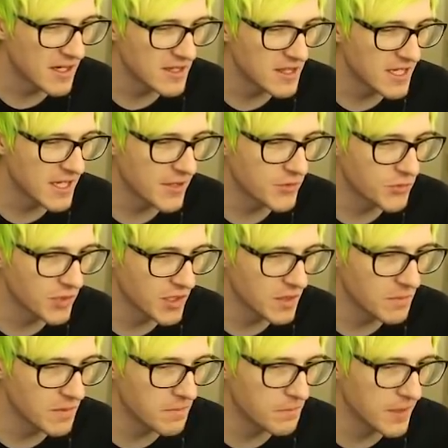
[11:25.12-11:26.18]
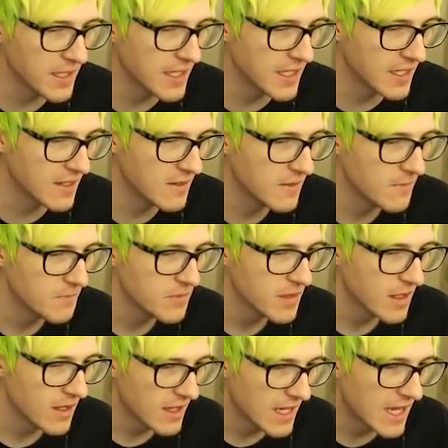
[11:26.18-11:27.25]
but I think I would really be bitten.
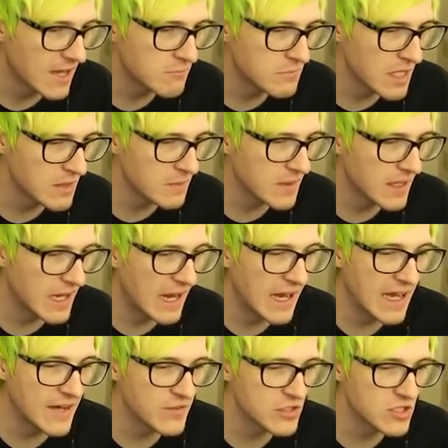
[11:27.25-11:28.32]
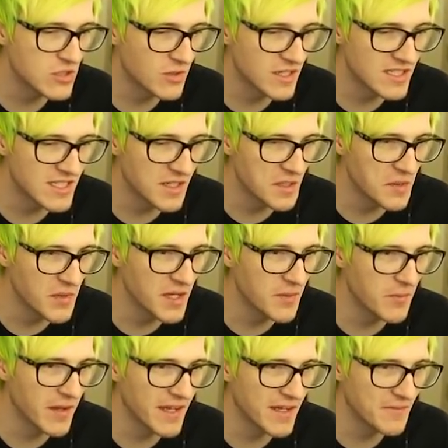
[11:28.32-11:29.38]
Ah, maybe. I have a story to tell you
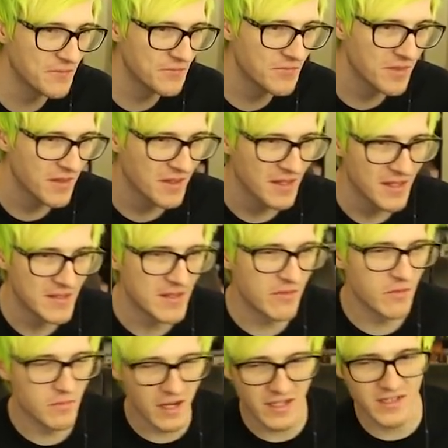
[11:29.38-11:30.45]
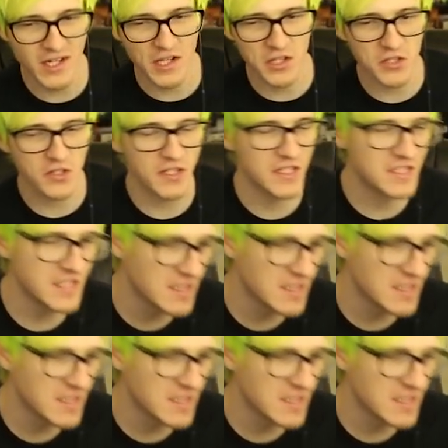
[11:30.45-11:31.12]
anyway. Never mind that I look like a